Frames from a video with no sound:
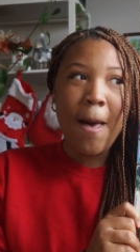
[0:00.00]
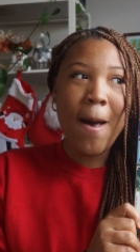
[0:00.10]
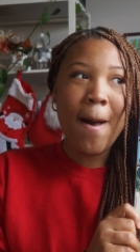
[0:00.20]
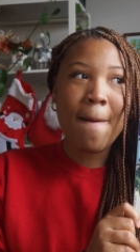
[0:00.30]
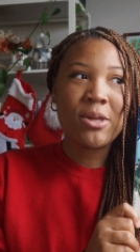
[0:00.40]

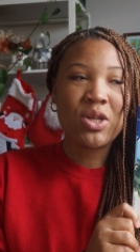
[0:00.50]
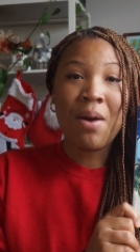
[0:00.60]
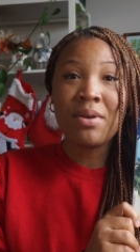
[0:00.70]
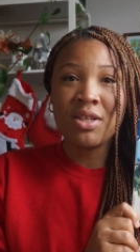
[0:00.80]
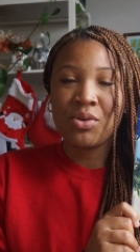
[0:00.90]
So
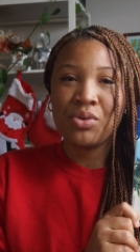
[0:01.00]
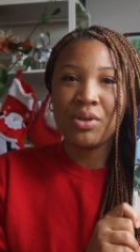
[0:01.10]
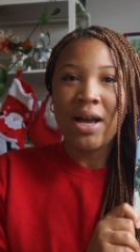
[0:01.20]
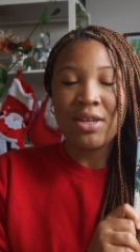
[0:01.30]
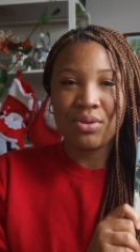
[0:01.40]
I went to
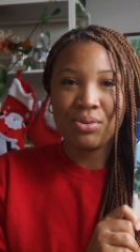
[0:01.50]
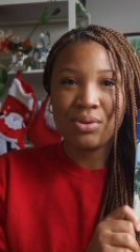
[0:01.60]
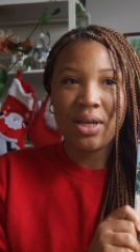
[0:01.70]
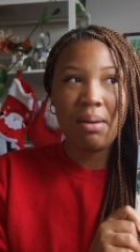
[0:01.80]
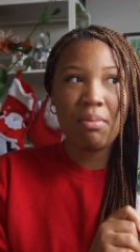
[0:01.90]
school, high
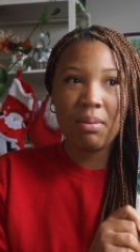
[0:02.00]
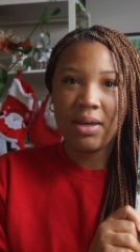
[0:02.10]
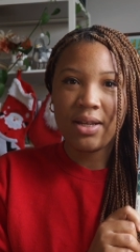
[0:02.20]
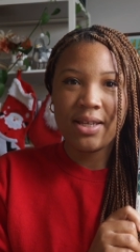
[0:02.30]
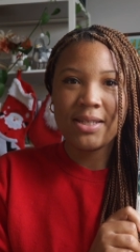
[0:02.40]
school in
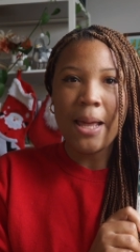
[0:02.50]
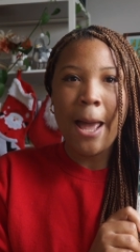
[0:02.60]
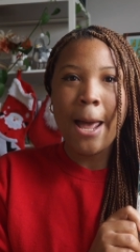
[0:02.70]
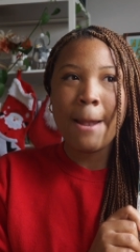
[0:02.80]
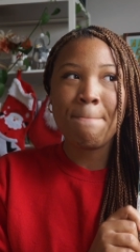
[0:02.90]
Barbados,
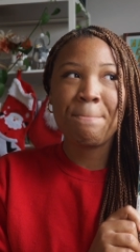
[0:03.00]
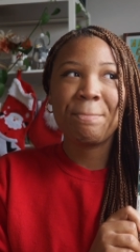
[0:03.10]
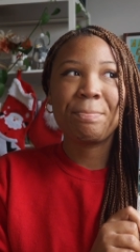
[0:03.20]
and